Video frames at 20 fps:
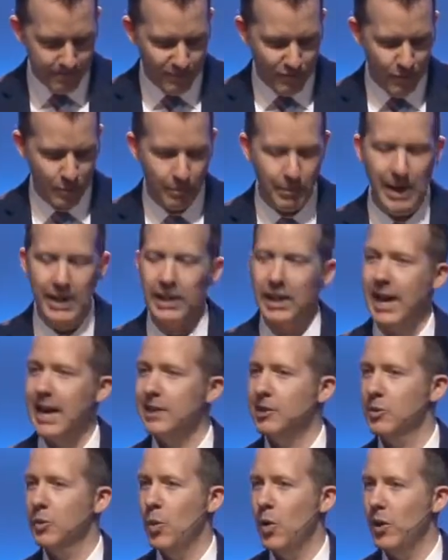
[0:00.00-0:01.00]
My
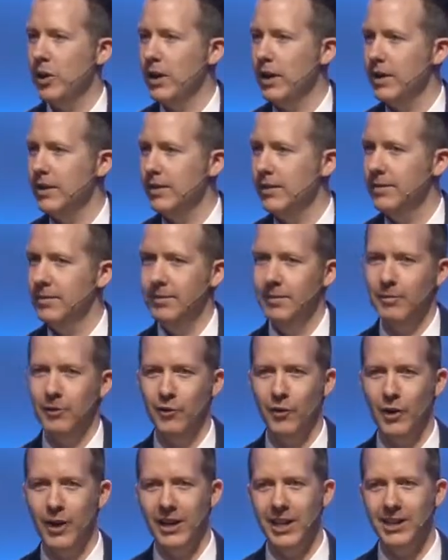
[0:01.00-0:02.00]
last warning,
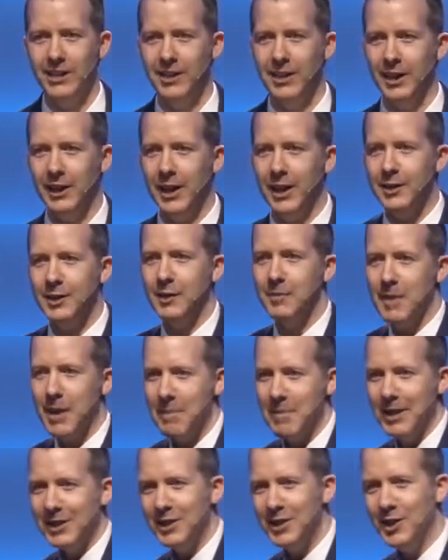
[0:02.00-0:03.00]
before I get into the guts of my
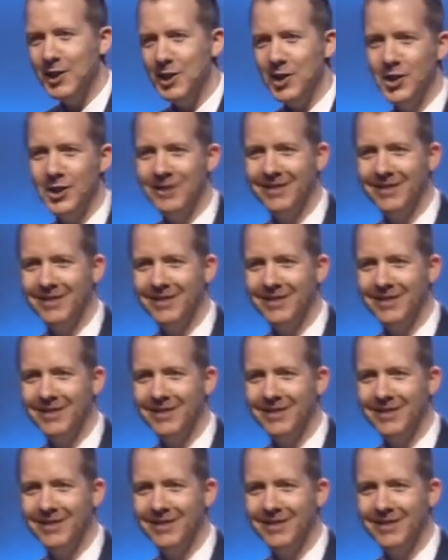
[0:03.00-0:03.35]
message,